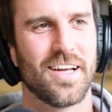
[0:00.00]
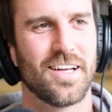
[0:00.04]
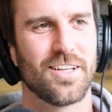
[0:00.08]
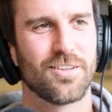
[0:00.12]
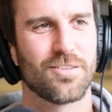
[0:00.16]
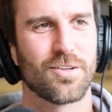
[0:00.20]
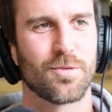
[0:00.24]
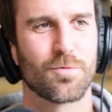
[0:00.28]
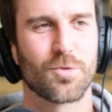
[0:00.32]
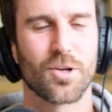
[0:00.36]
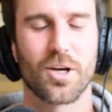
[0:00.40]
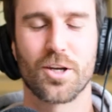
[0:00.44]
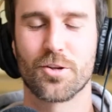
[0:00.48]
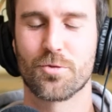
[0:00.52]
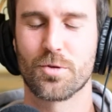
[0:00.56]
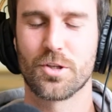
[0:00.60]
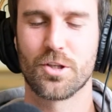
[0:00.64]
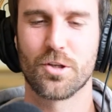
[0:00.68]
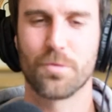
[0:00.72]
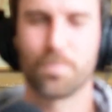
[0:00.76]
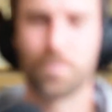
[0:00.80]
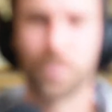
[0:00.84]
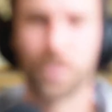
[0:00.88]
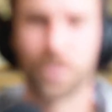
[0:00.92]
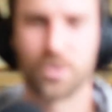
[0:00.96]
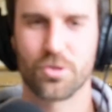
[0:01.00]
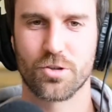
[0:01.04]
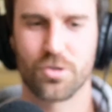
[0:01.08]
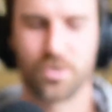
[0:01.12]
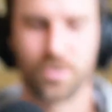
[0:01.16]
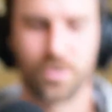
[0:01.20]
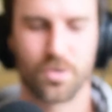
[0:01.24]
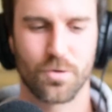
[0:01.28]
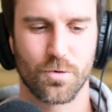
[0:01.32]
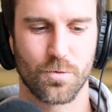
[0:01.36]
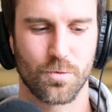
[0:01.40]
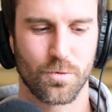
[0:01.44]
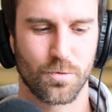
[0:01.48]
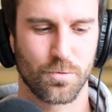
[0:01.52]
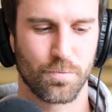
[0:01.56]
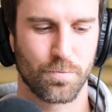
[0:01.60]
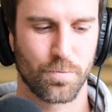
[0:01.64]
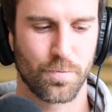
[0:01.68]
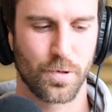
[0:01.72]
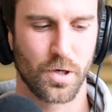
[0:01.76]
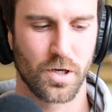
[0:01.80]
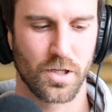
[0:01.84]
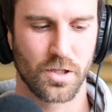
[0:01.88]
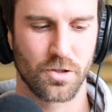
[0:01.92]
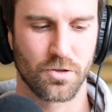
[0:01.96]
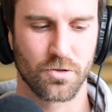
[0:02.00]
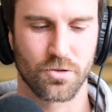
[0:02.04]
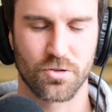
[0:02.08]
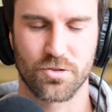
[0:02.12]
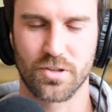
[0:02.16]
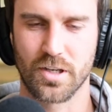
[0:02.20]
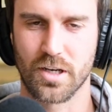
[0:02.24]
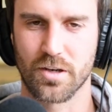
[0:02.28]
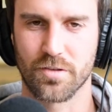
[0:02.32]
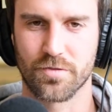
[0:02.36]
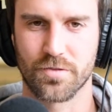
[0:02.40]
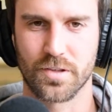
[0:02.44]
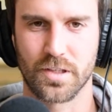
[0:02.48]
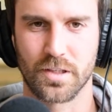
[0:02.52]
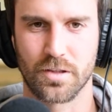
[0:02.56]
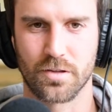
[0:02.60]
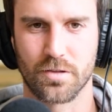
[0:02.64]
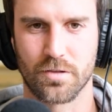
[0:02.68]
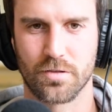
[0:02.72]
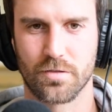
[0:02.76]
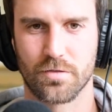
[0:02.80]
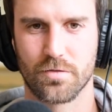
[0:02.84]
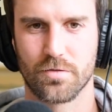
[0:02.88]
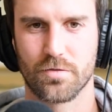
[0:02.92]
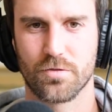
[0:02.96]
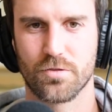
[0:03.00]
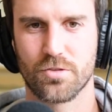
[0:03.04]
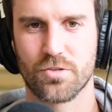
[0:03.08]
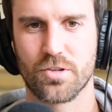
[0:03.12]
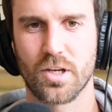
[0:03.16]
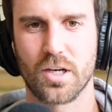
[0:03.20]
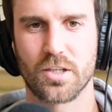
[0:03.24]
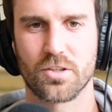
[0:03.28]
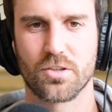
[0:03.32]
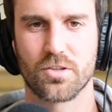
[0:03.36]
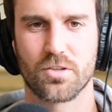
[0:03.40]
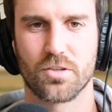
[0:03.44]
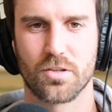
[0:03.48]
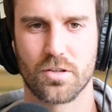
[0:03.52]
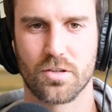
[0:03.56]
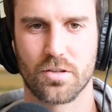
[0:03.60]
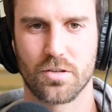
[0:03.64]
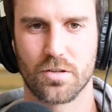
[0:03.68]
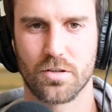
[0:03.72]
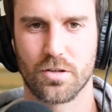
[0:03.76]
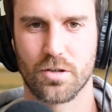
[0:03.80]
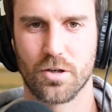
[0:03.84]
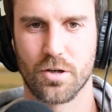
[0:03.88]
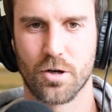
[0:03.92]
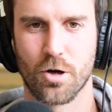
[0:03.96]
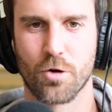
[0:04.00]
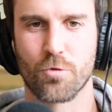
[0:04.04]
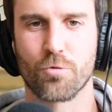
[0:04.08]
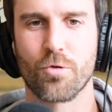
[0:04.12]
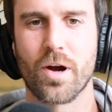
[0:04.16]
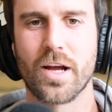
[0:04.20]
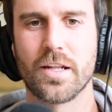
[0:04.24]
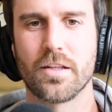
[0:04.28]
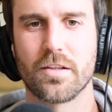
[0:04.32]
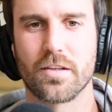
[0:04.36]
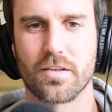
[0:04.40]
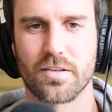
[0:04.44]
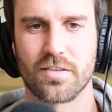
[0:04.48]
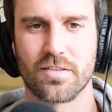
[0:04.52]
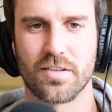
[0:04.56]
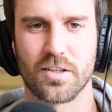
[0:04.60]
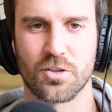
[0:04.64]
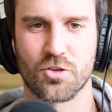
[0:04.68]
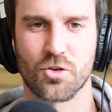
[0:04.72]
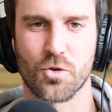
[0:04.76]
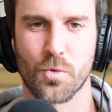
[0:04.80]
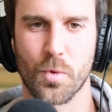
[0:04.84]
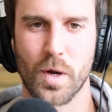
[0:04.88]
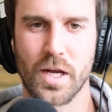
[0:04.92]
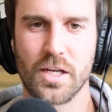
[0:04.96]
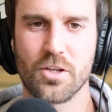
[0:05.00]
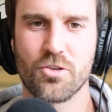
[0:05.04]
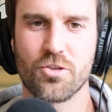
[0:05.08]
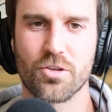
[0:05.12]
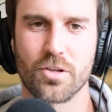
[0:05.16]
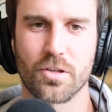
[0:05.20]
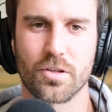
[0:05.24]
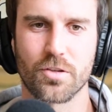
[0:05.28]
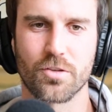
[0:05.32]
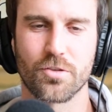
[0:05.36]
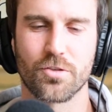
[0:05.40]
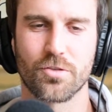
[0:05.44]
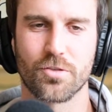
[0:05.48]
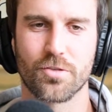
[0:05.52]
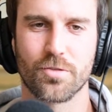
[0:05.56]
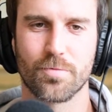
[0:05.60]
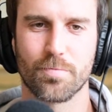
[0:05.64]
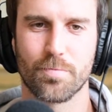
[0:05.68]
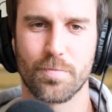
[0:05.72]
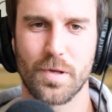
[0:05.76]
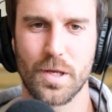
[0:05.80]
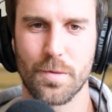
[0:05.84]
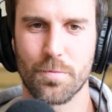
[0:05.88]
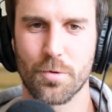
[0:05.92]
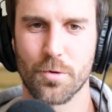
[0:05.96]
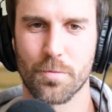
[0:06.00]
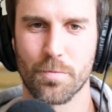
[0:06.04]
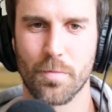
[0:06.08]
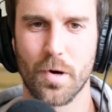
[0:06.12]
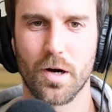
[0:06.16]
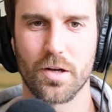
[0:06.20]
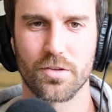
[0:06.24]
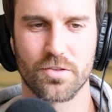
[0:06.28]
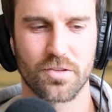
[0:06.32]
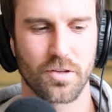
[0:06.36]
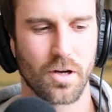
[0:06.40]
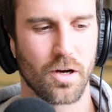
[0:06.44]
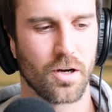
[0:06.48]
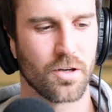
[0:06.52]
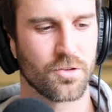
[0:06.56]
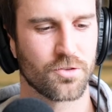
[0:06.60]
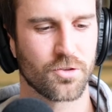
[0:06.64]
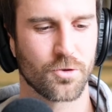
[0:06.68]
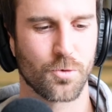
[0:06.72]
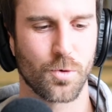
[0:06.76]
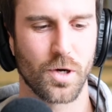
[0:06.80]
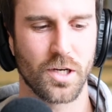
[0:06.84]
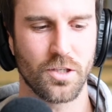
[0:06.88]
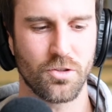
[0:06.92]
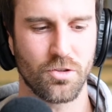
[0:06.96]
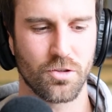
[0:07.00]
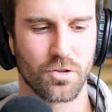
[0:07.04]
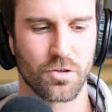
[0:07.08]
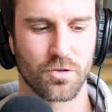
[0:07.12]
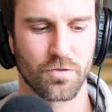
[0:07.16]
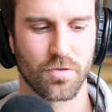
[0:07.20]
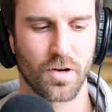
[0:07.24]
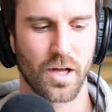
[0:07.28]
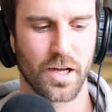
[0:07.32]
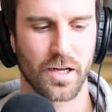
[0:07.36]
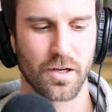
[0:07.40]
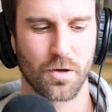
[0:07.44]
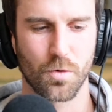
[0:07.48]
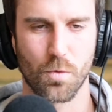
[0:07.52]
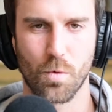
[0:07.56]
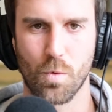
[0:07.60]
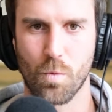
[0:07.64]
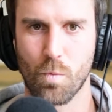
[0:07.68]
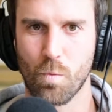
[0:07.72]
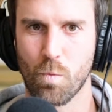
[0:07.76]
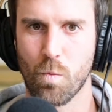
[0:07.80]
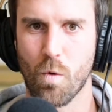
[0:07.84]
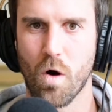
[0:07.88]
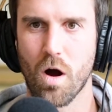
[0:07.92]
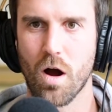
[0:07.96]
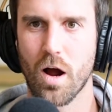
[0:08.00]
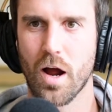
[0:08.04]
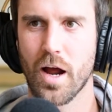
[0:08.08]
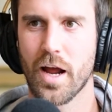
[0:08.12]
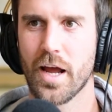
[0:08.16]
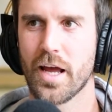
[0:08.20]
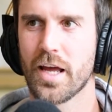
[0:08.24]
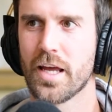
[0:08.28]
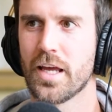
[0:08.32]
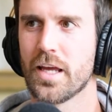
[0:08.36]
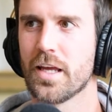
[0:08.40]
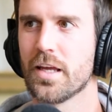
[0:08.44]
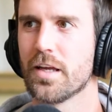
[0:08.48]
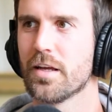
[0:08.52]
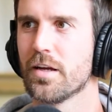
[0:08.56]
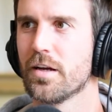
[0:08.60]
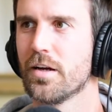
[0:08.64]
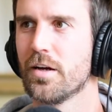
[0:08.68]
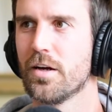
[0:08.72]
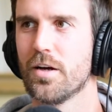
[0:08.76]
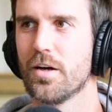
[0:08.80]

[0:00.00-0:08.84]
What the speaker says: sometimes when you putting yourself in such horrendous situations, people must ask the question of like, why